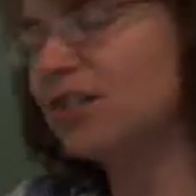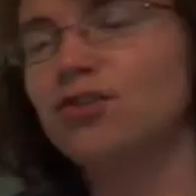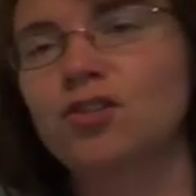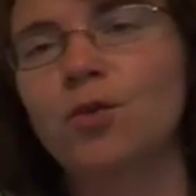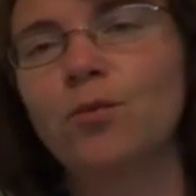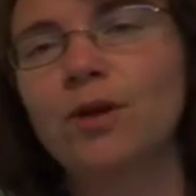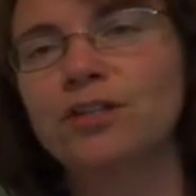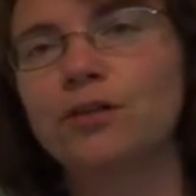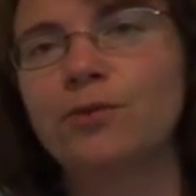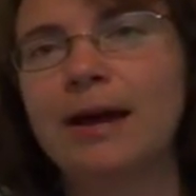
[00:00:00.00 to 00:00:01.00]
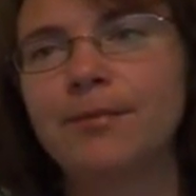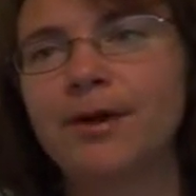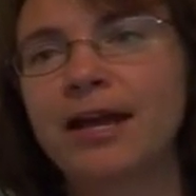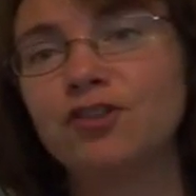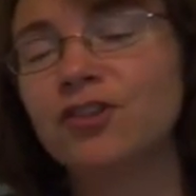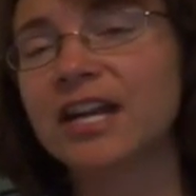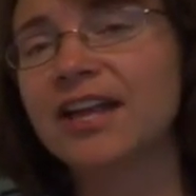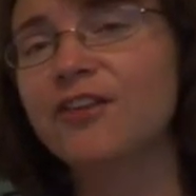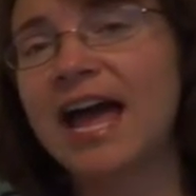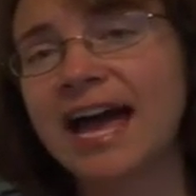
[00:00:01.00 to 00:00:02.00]
that you don't want to wrap around, you can
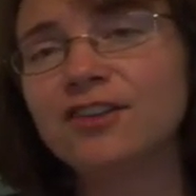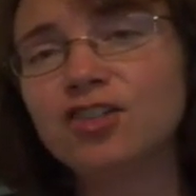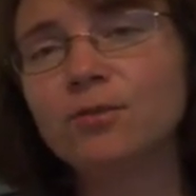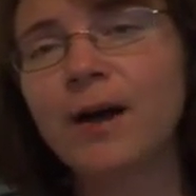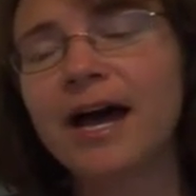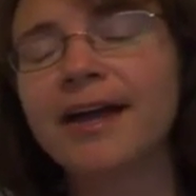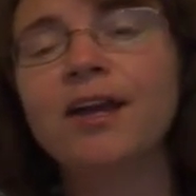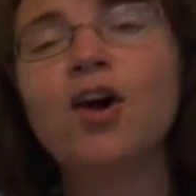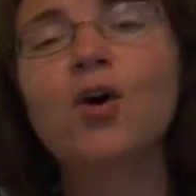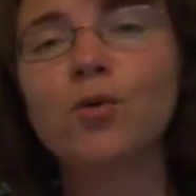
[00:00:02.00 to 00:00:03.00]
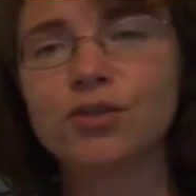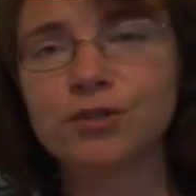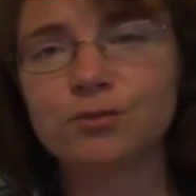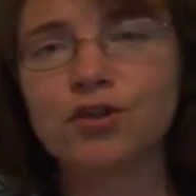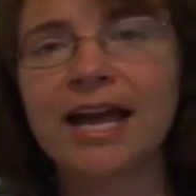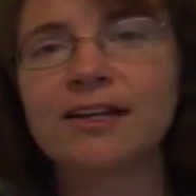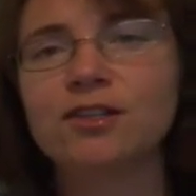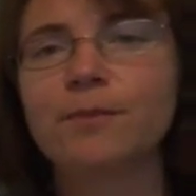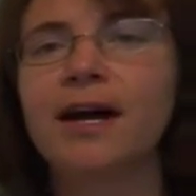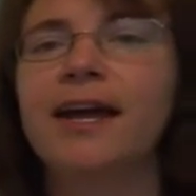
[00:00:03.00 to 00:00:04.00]
either add 2 pi or subtract
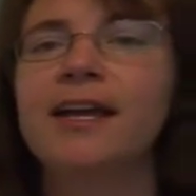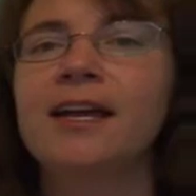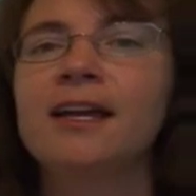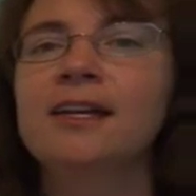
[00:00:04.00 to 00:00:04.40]
2 pi.